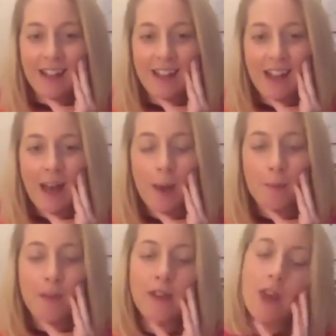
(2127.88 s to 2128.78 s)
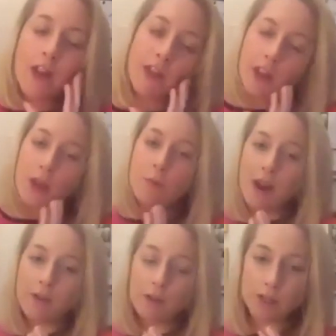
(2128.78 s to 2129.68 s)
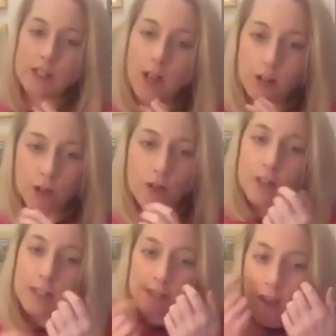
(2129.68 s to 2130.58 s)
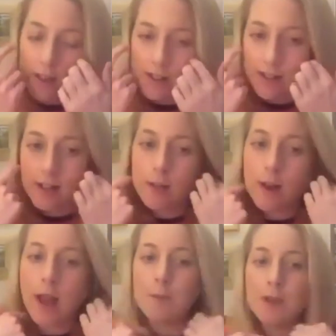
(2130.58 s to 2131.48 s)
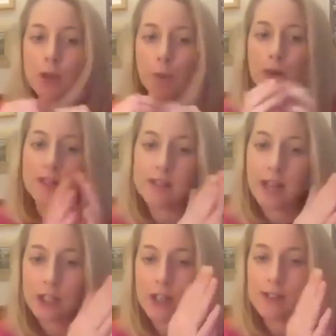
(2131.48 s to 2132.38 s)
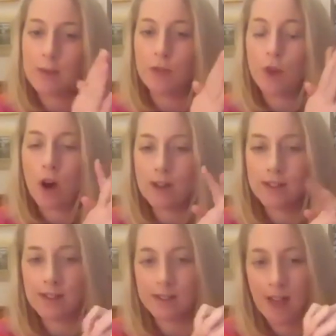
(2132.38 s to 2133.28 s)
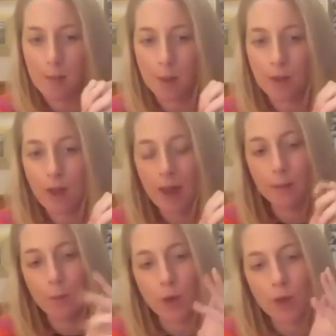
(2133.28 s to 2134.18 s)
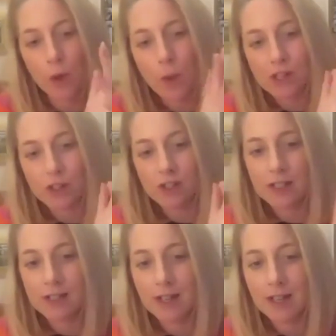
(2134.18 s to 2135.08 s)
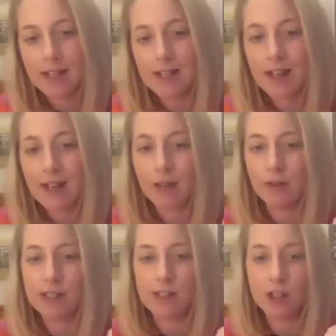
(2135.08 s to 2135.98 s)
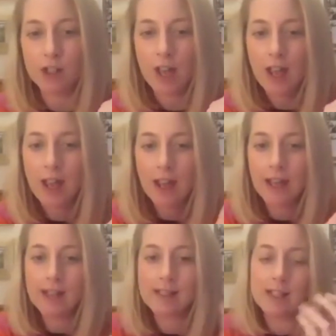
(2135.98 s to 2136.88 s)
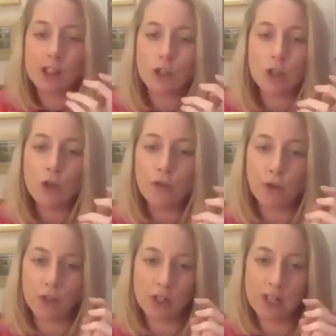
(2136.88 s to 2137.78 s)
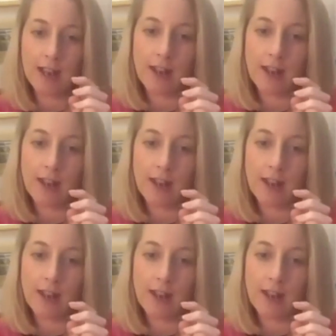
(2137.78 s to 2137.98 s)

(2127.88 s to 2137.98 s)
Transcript: And I think you might have already touched on this, Kirsten, in your presentation and some of your answers there, but one of the questions is the eDNA research, is this a new frontier?